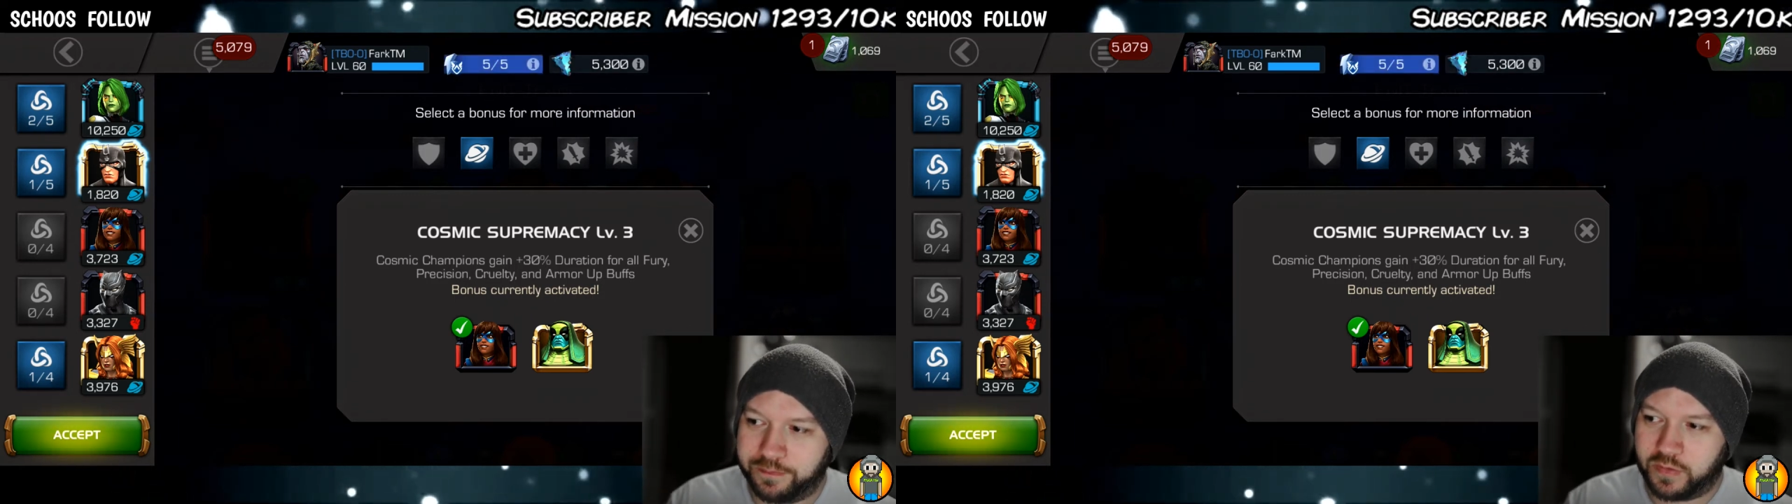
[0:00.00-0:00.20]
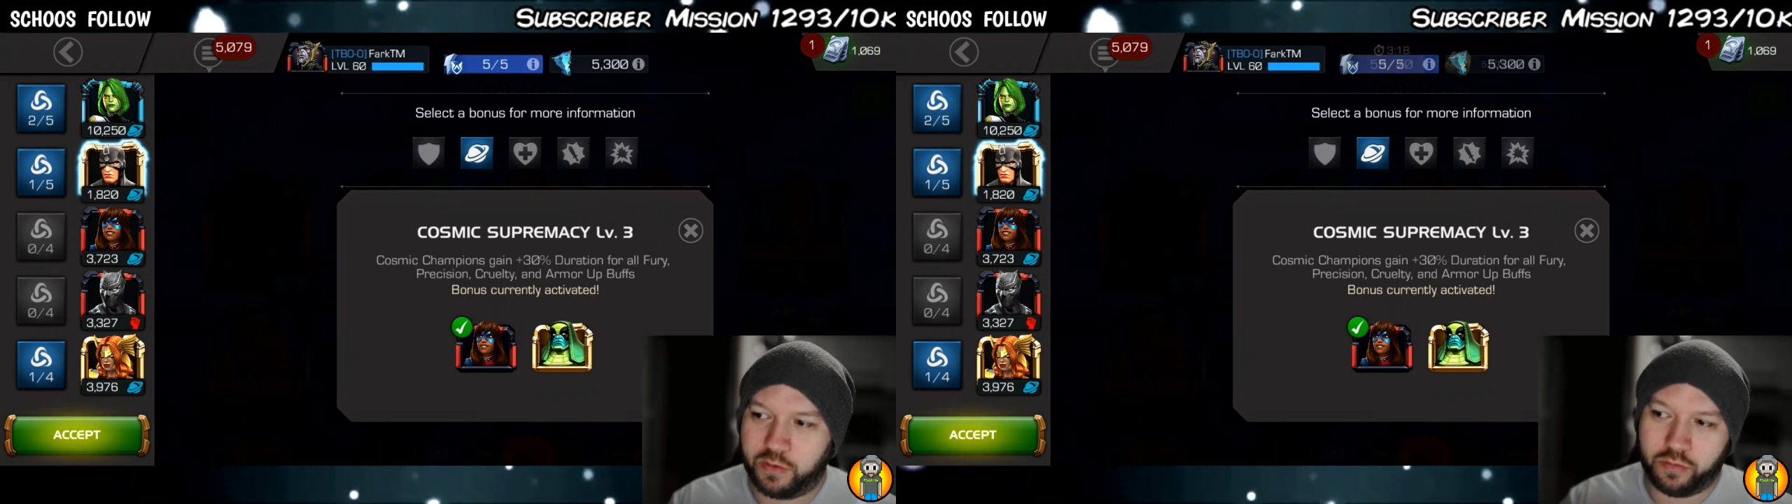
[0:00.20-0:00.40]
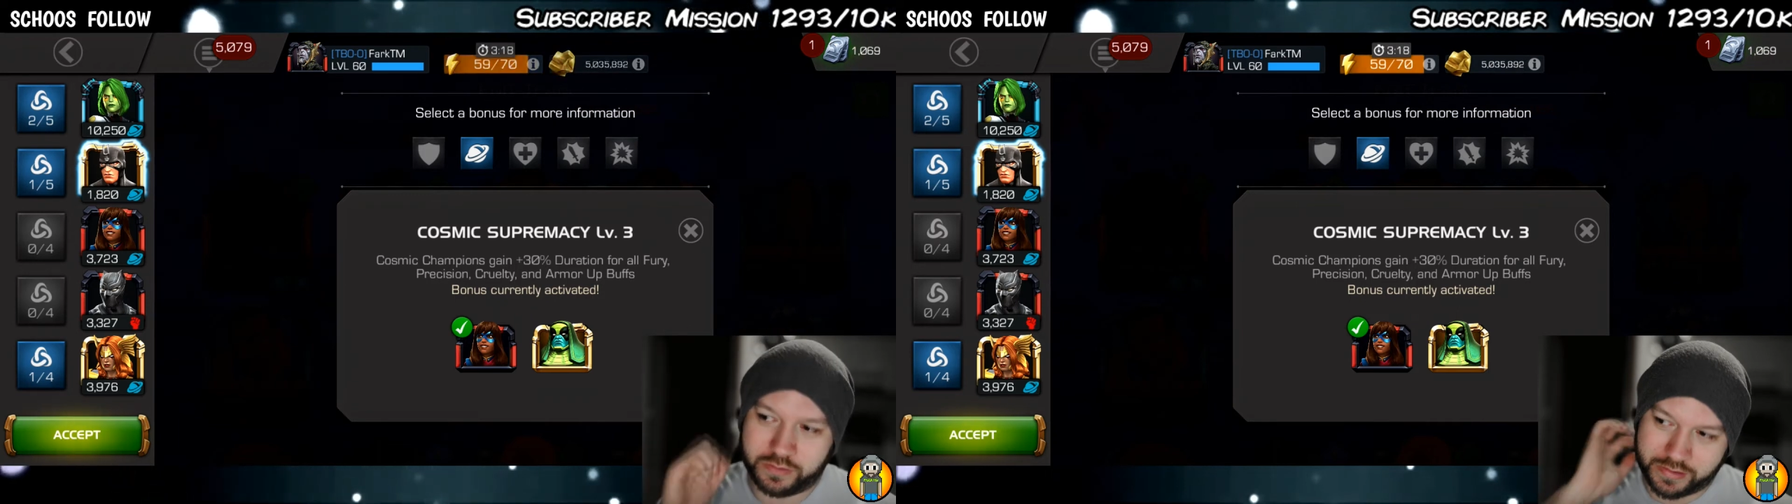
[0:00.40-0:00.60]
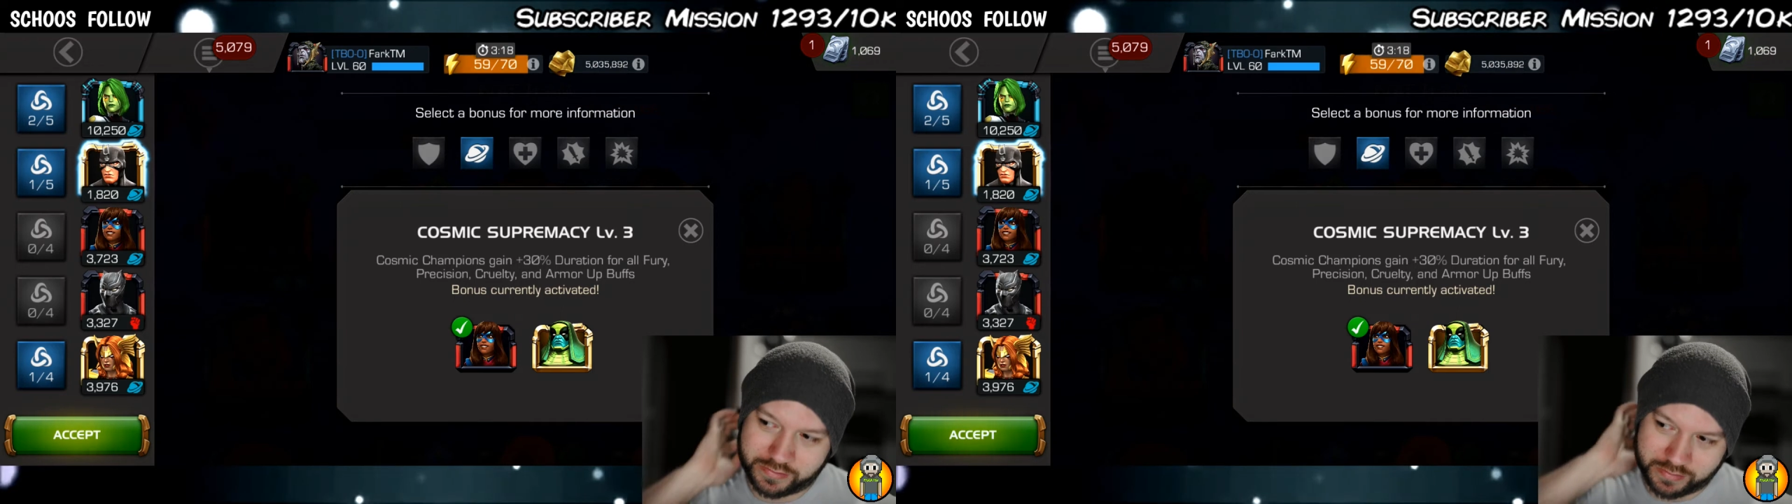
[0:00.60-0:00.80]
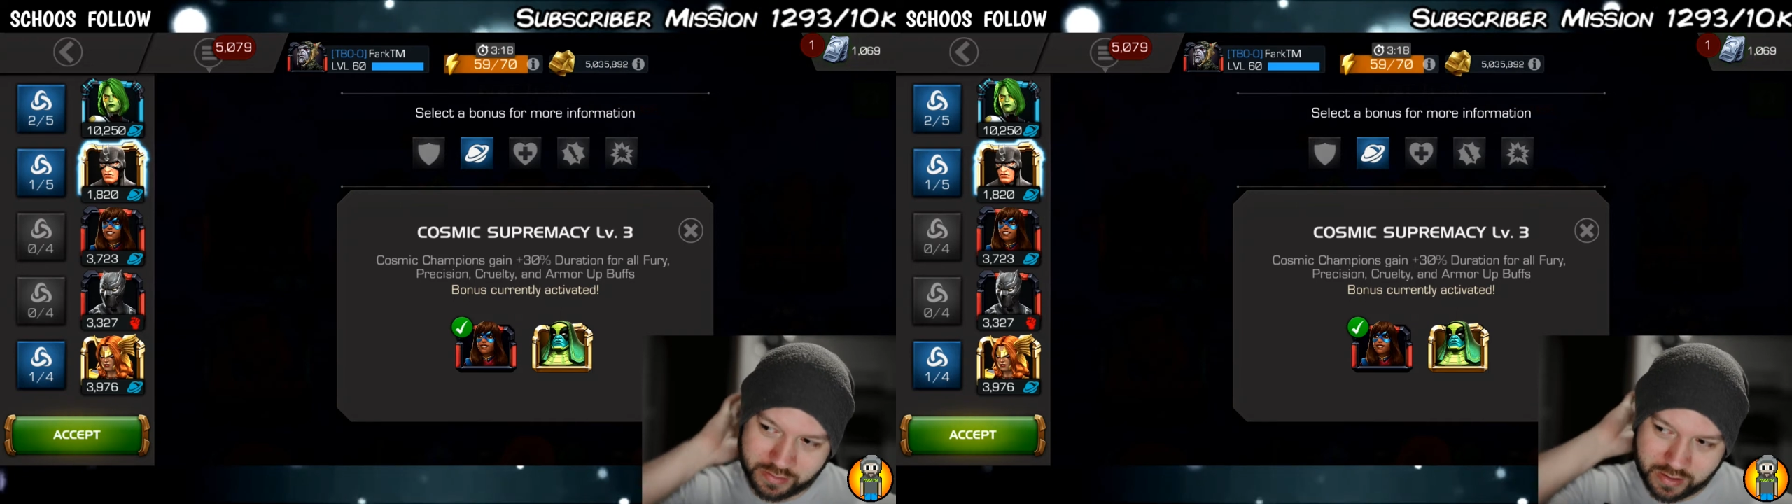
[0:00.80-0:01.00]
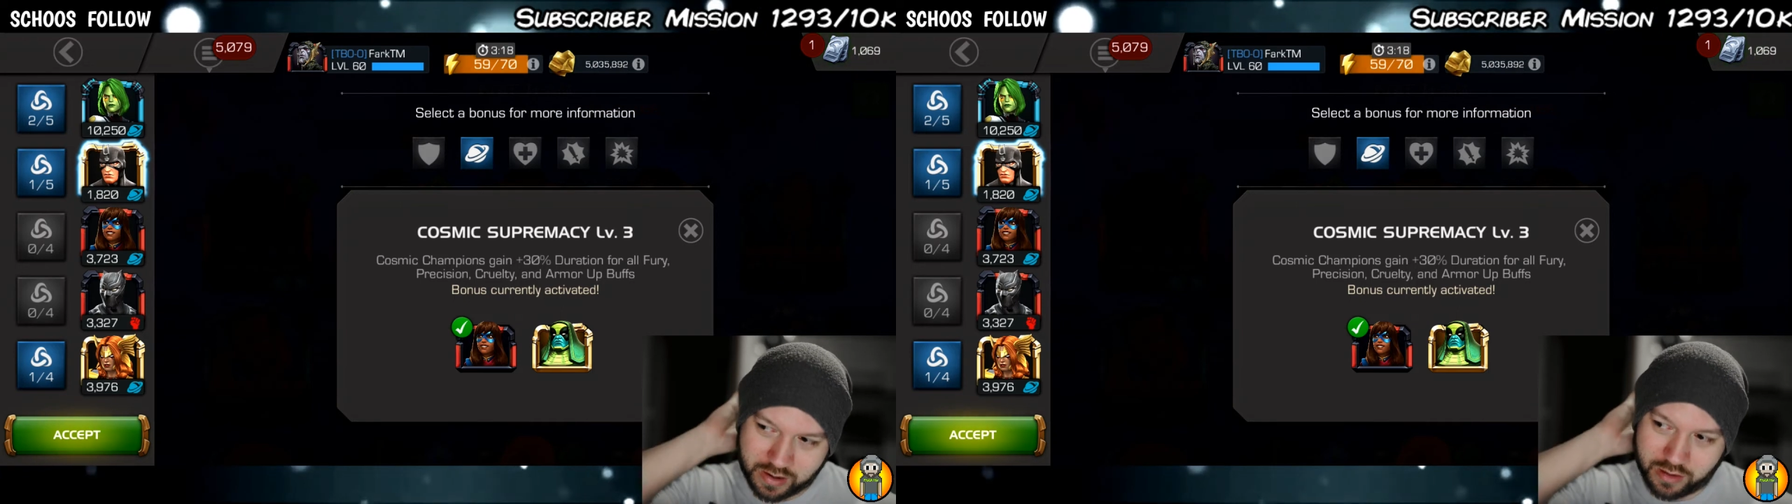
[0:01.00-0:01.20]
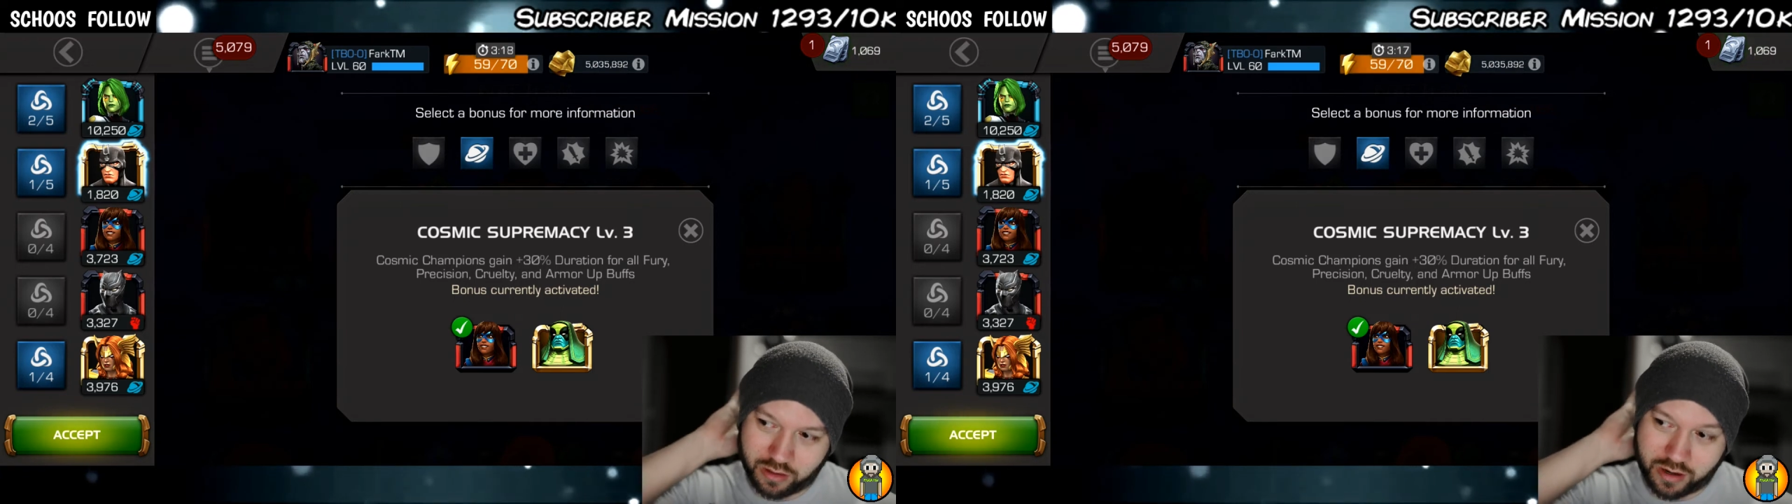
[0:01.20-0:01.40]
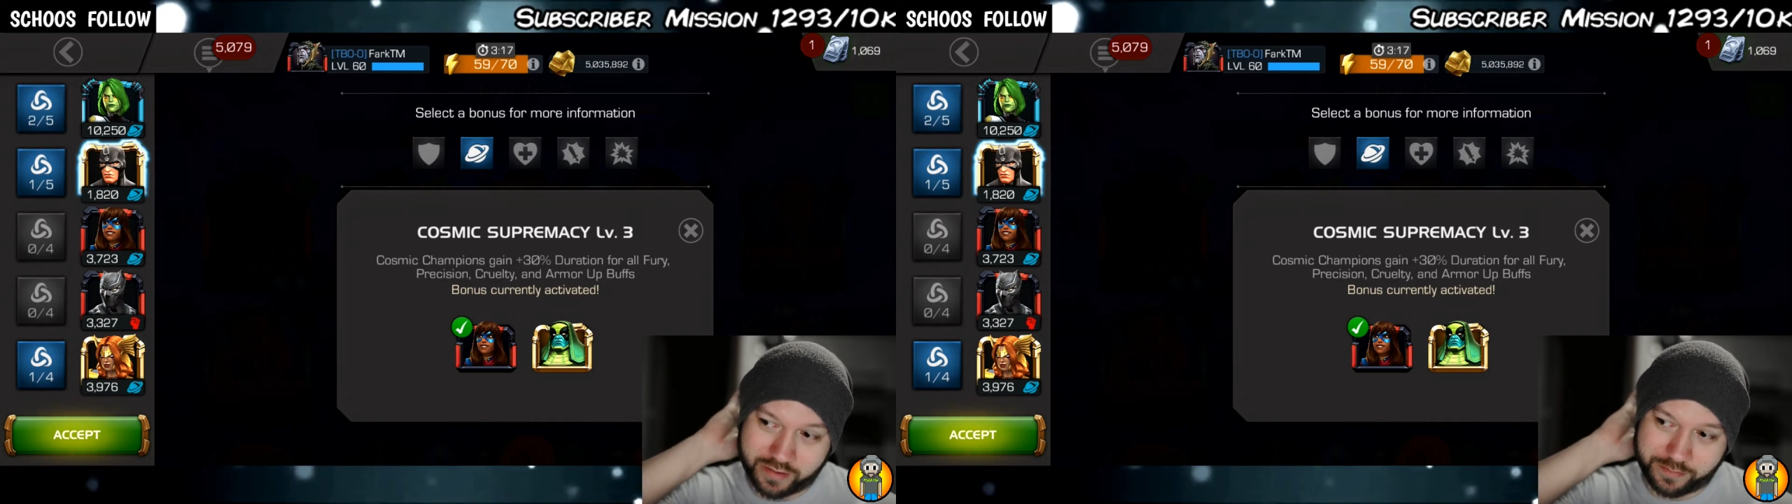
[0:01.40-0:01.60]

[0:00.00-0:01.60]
Cruelties alive,